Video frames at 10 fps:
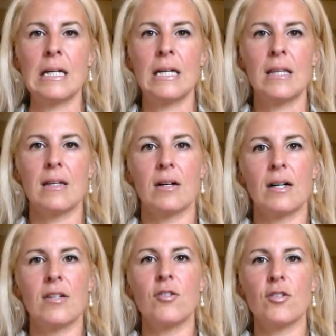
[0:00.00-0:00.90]
The
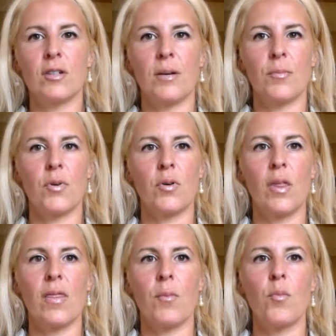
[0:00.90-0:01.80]
higher your number,
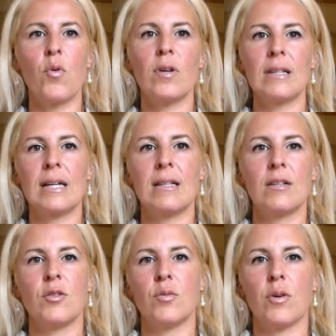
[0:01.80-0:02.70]
the more likely
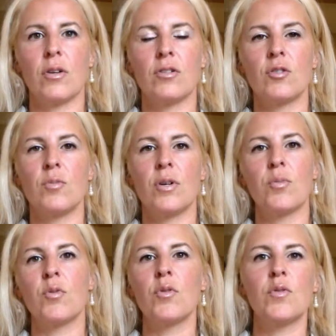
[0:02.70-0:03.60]
you are to be
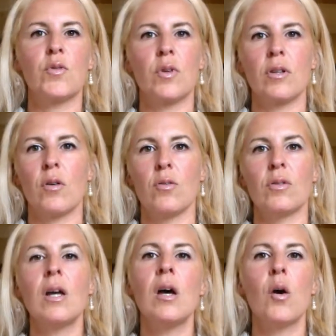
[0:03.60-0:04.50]
approved for a loan
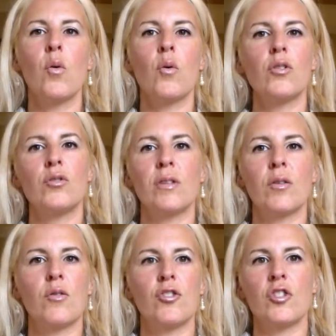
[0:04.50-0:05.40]
or to
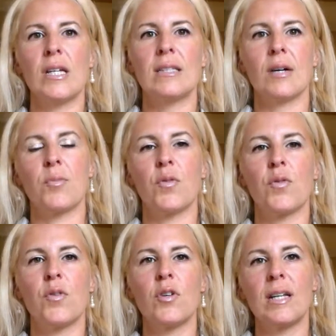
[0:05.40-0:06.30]
negotiate a
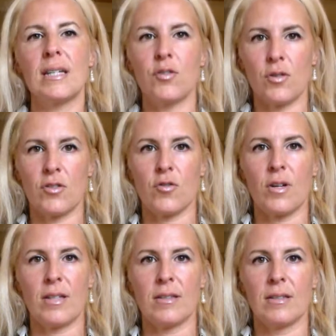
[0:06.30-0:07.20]
preferred interest rate.
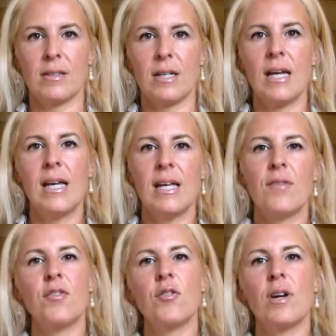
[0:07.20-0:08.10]
If
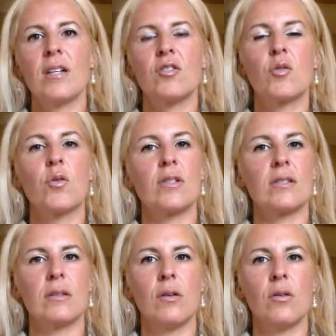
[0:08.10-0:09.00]
your credit score is
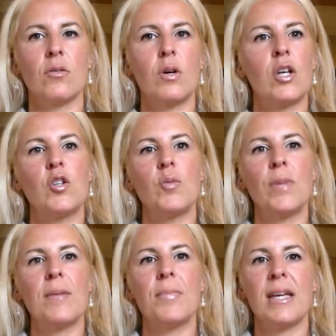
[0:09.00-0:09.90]
low, you
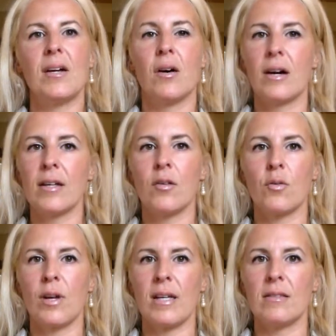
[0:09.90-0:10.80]
may pay higher
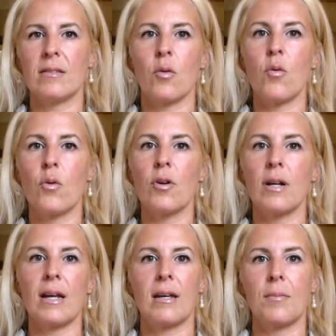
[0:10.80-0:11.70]
rates or
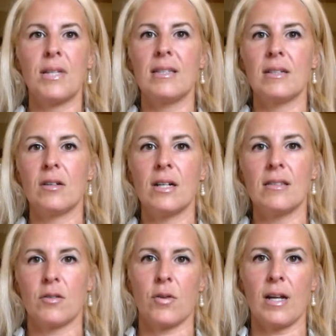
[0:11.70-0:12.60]
be denied
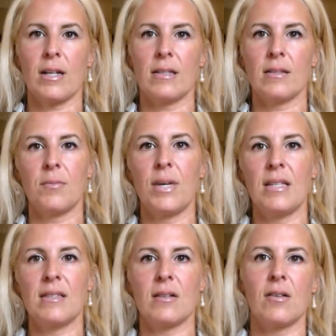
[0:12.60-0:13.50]
credit
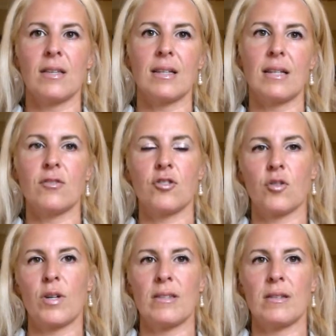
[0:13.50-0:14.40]
based on the lender's
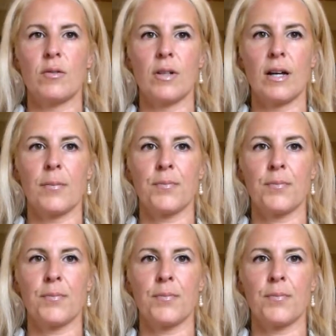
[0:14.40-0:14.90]
criteria.